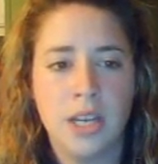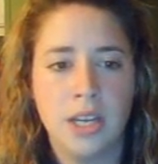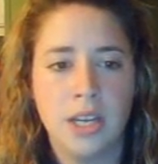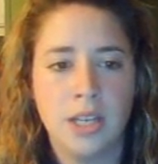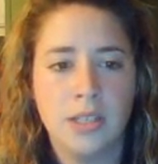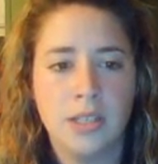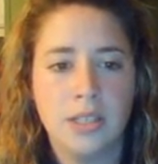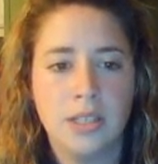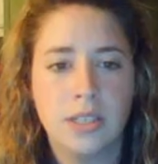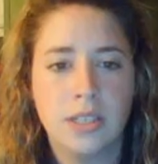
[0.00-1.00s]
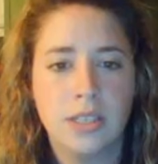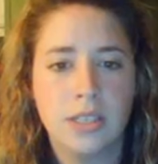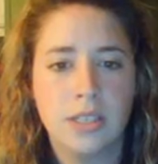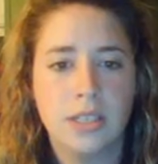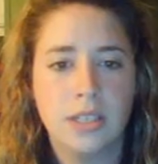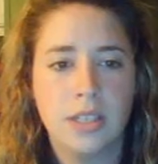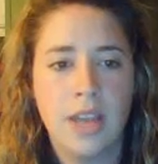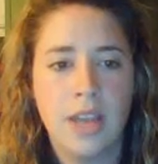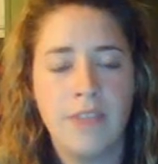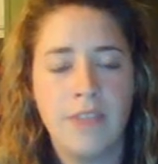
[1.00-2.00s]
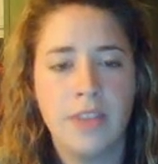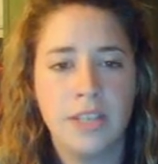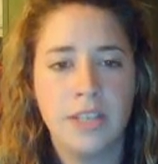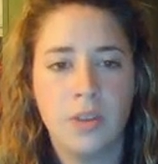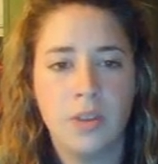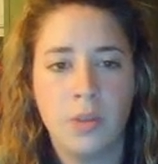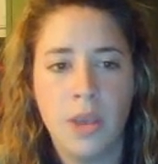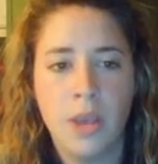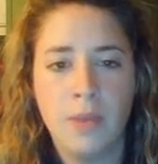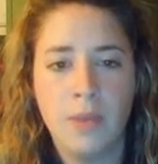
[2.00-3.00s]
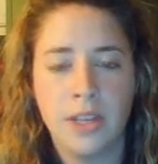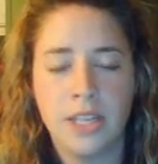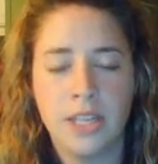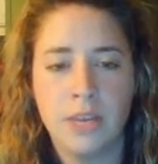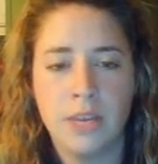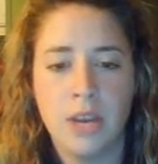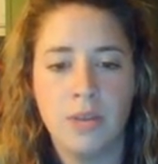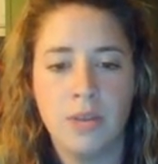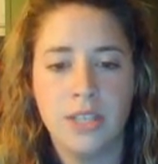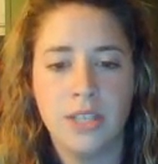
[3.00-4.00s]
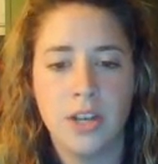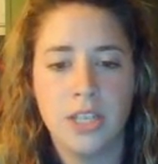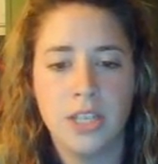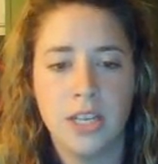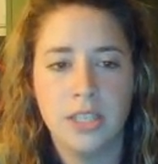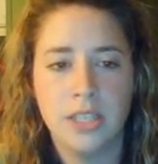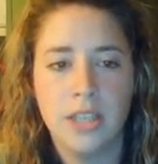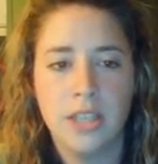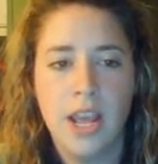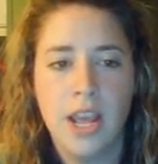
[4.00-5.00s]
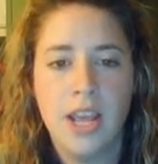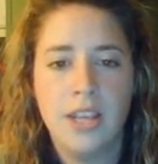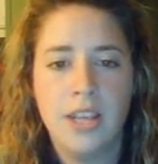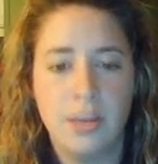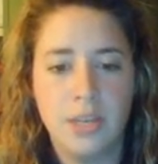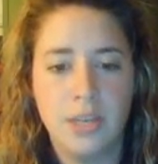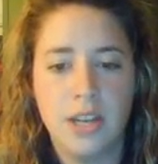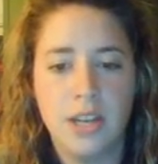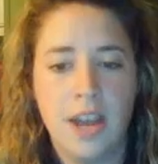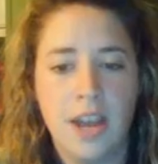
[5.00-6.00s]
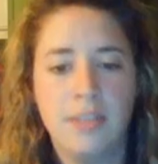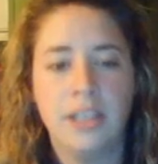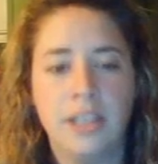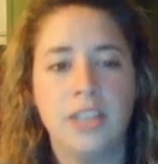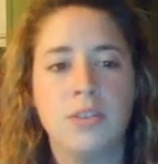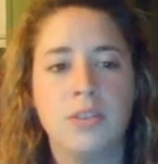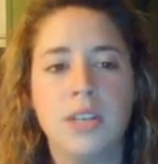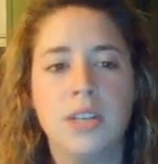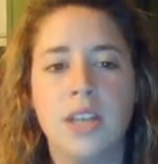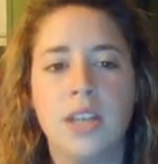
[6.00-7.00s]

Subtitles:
I found this on the web because I think we had to research this. Yeah, we did. I have the link to it.